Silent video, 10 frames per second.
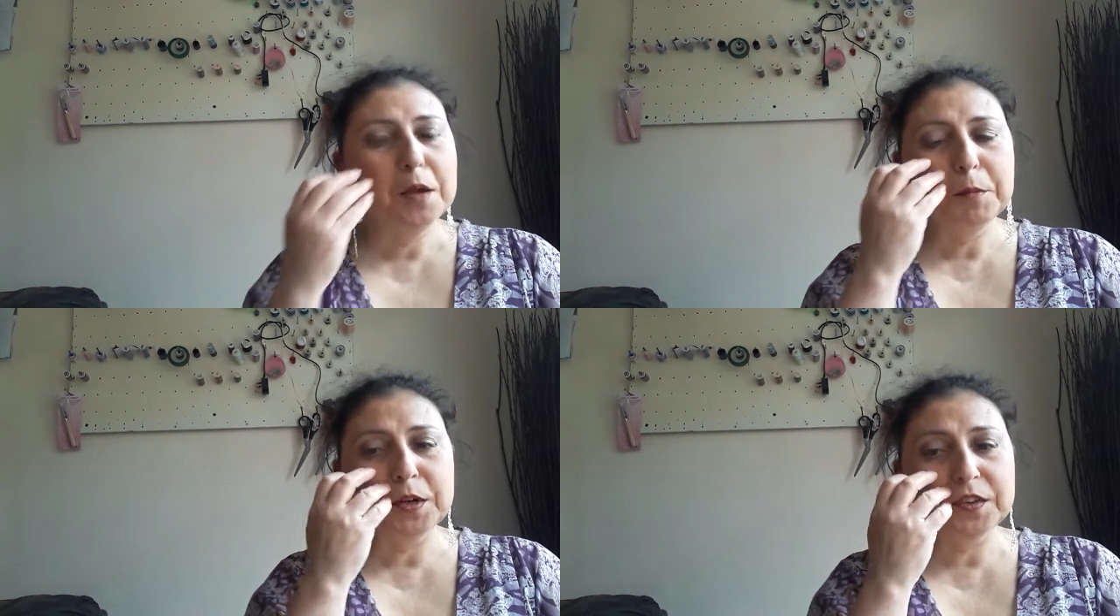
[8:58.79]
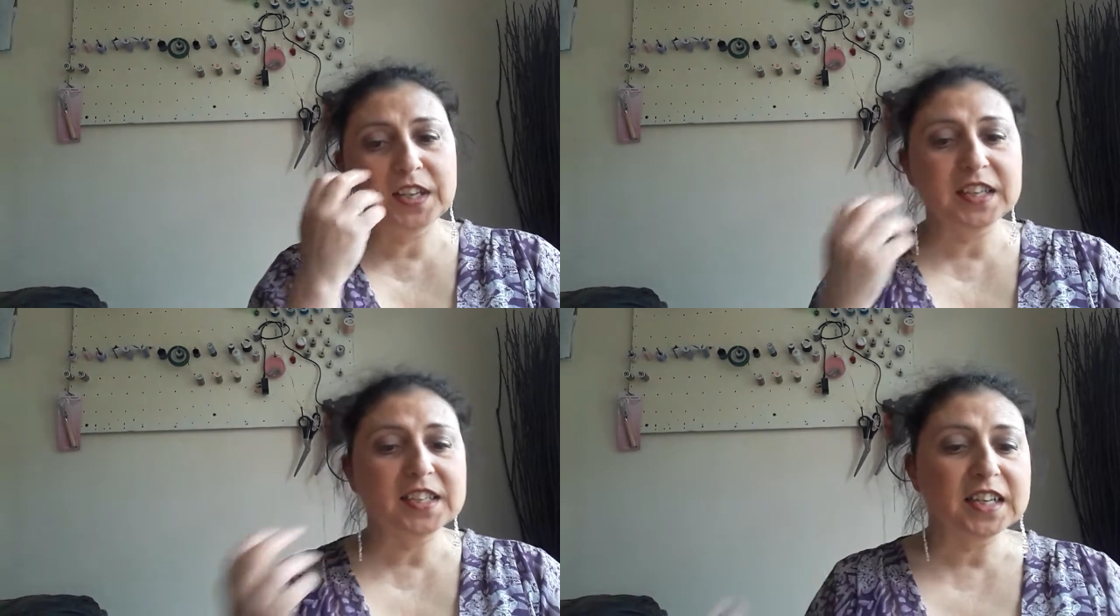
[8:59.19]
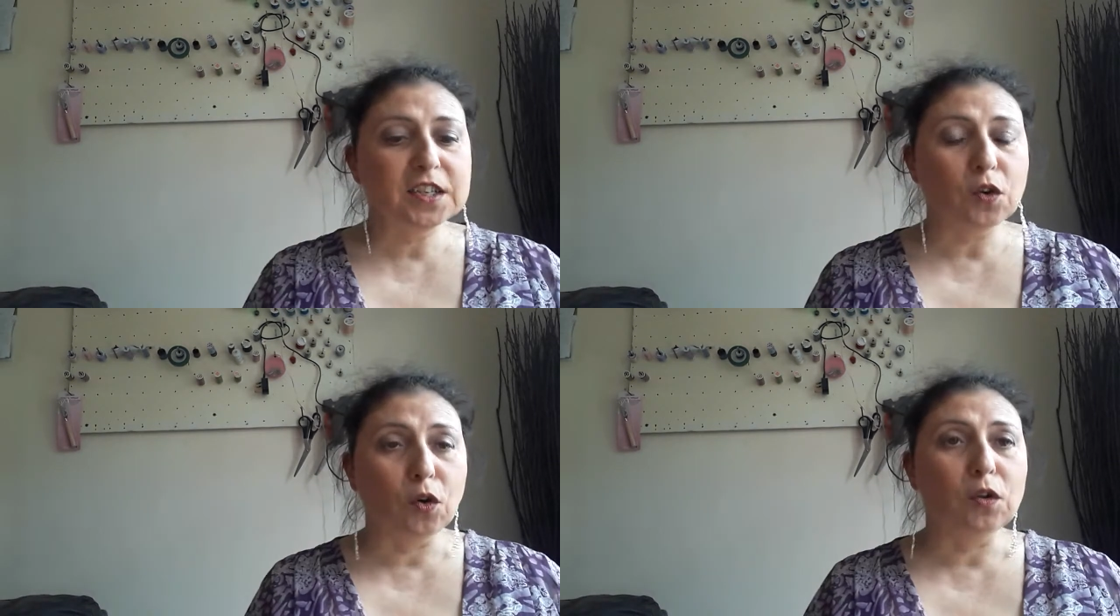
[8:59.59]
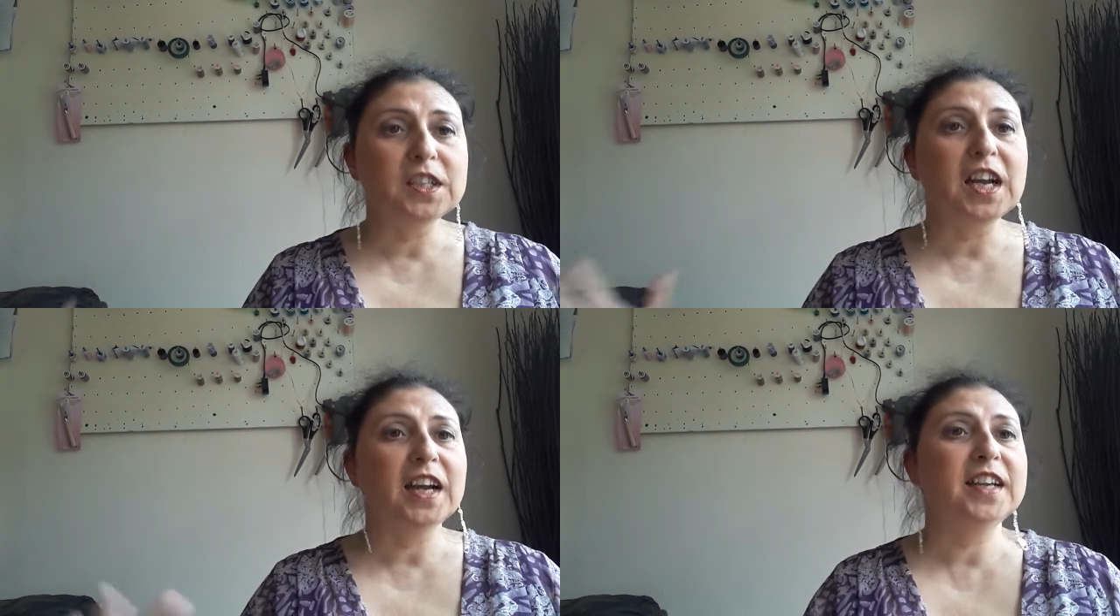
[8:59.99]
because these things all
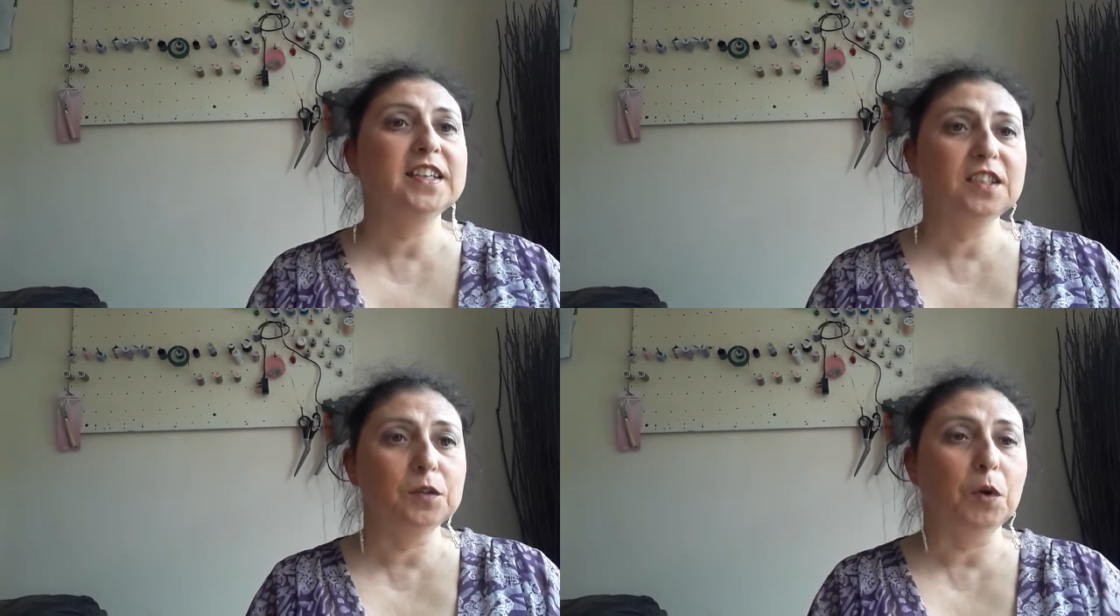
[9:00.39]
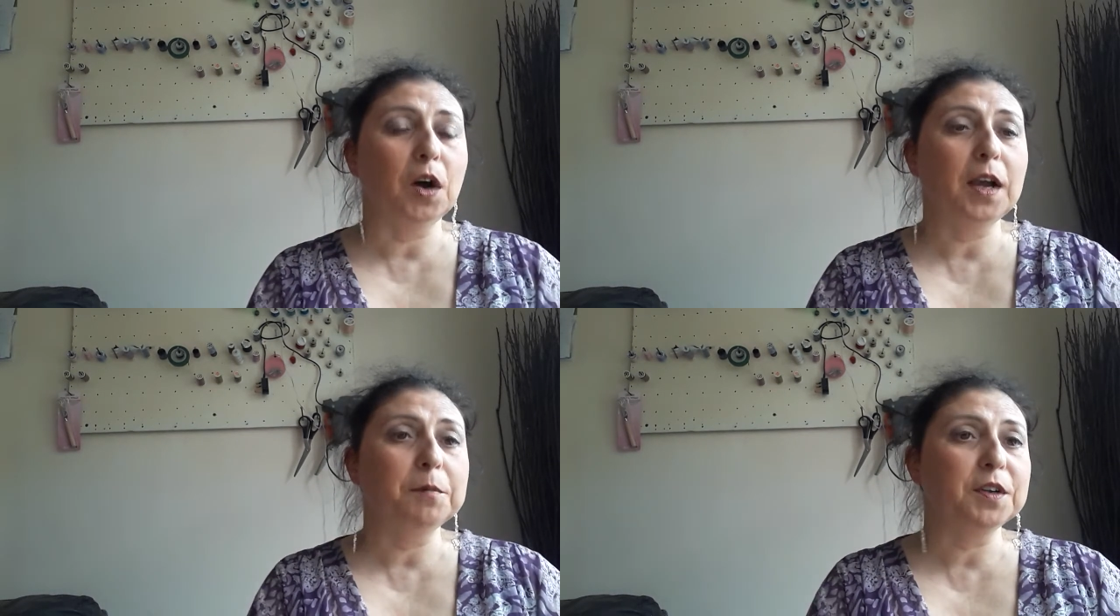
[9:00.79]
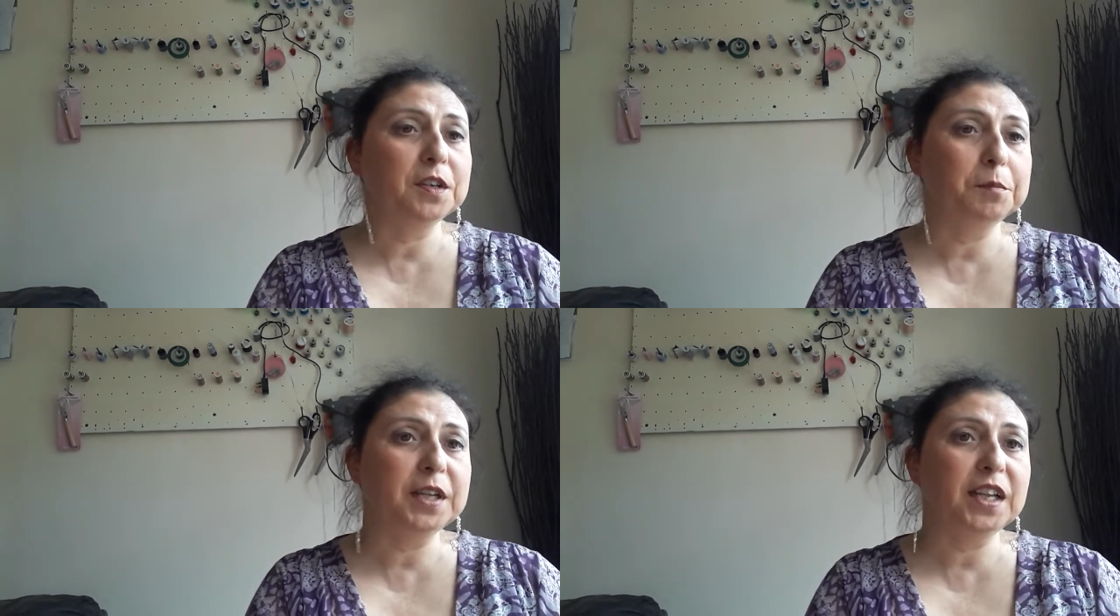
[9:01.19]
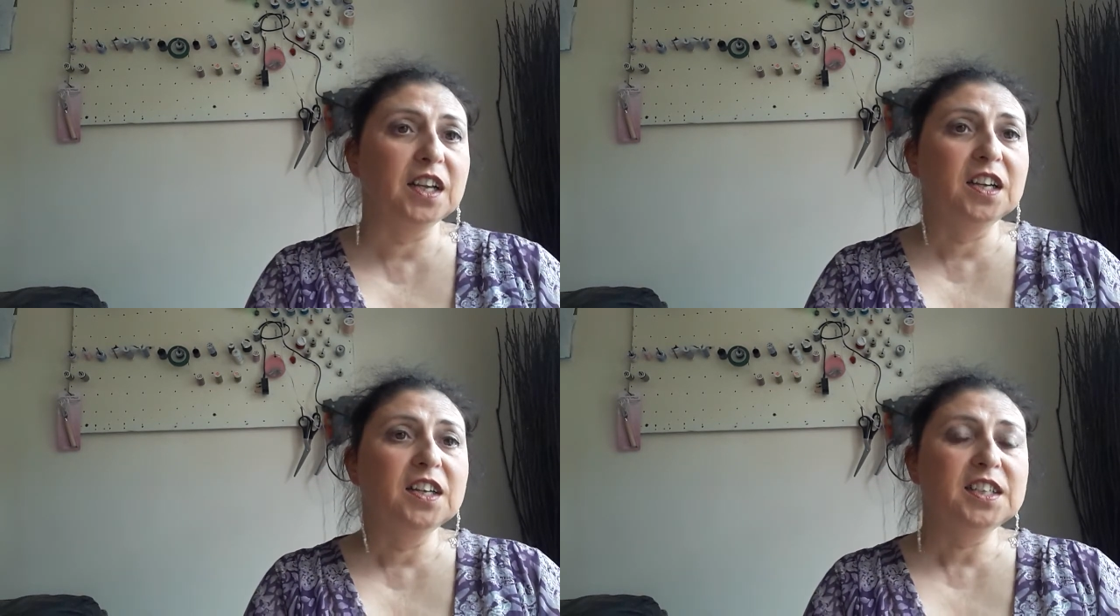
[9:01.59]
tie into what I'm going to be
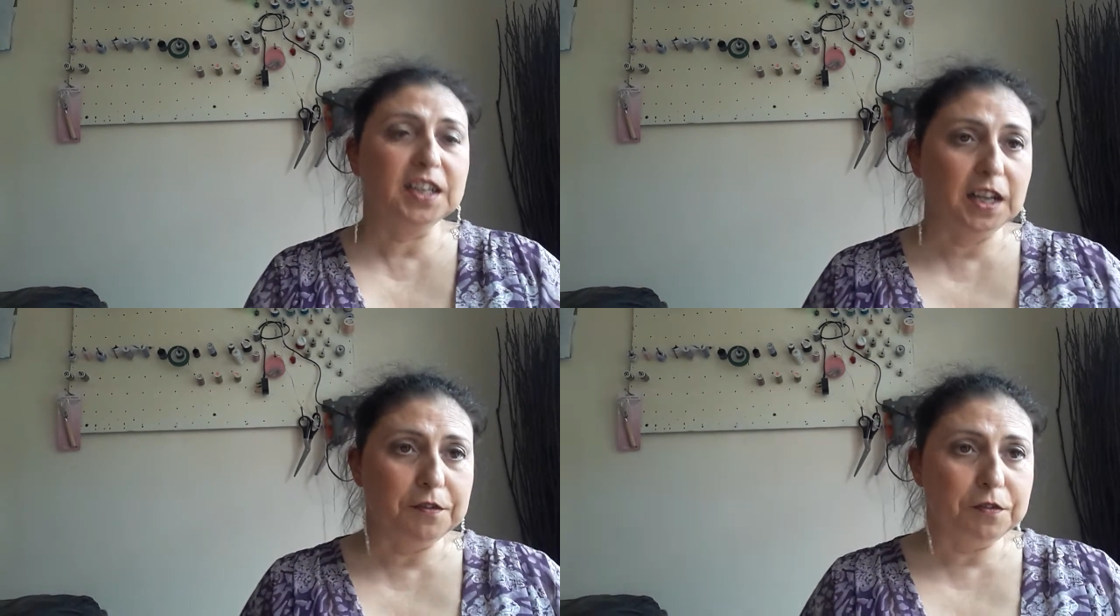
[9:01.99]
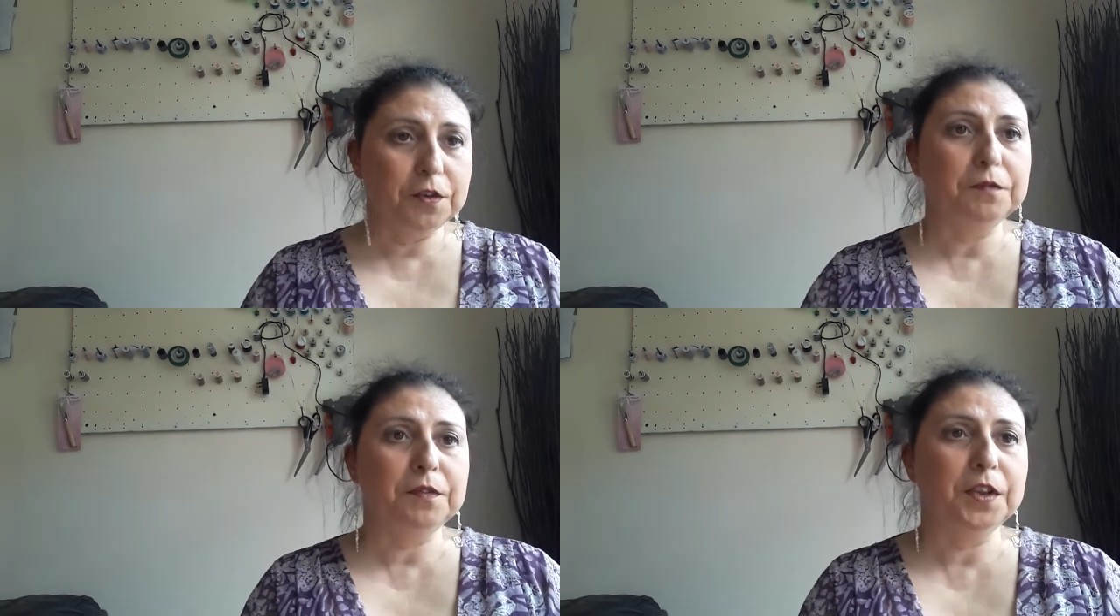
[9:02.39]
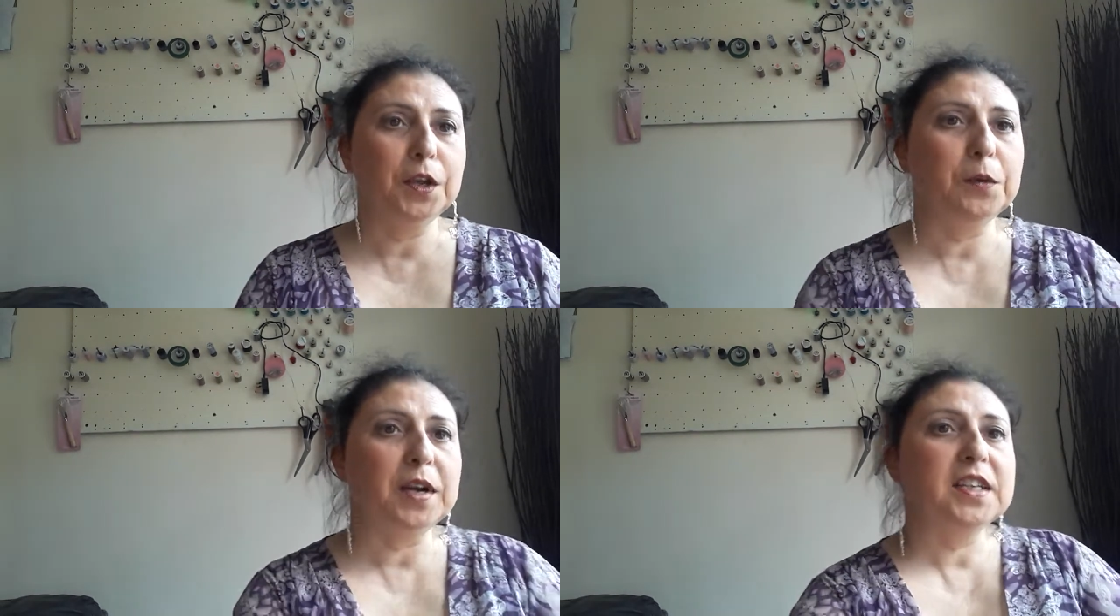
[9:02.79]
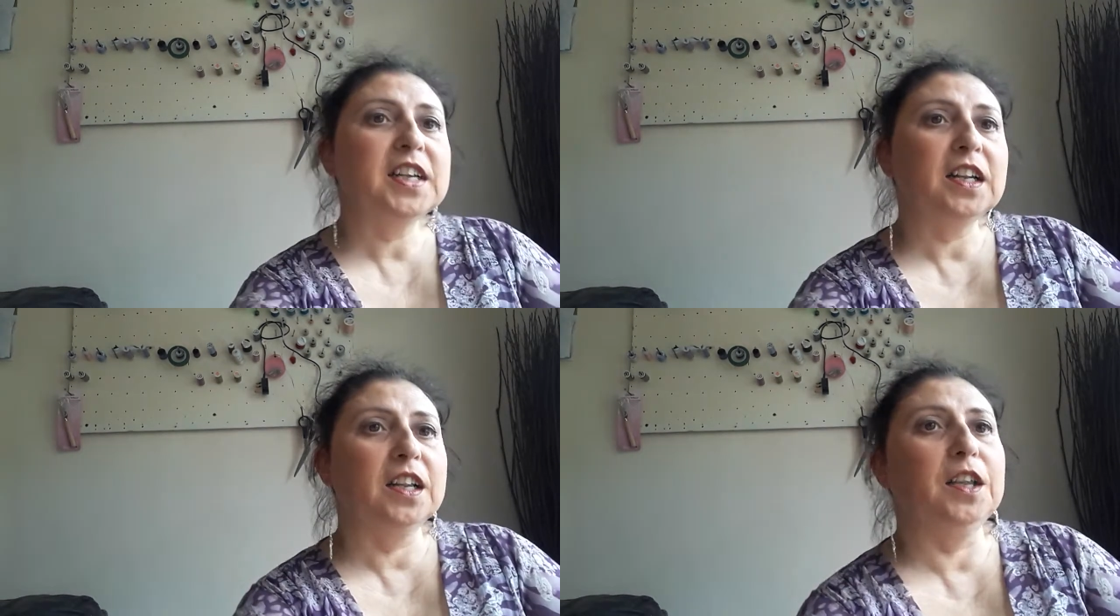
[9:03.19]
delivering for you and
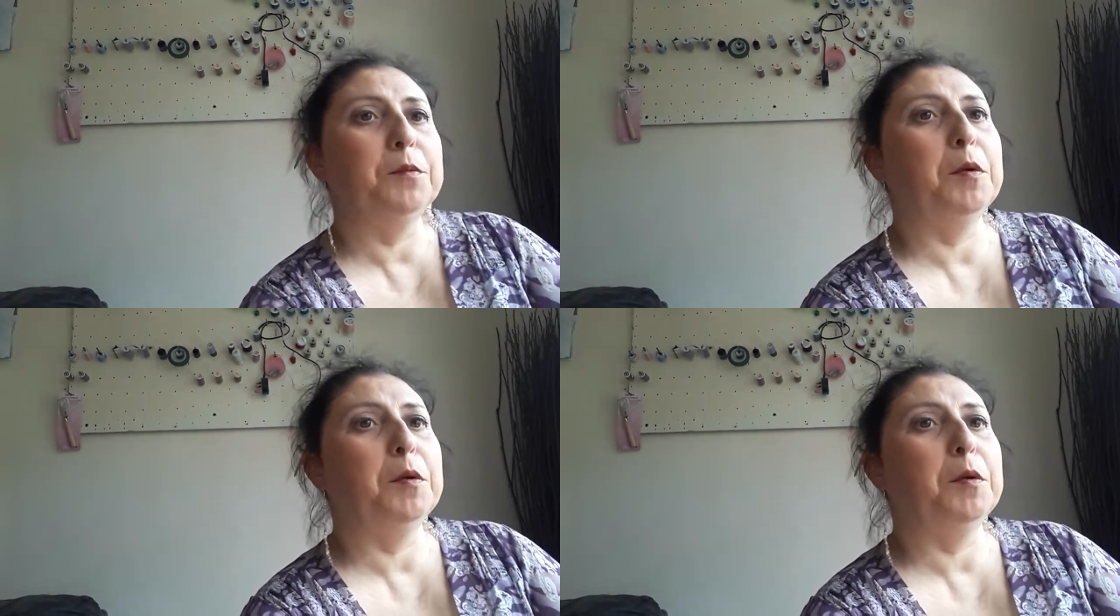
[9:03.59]
telling you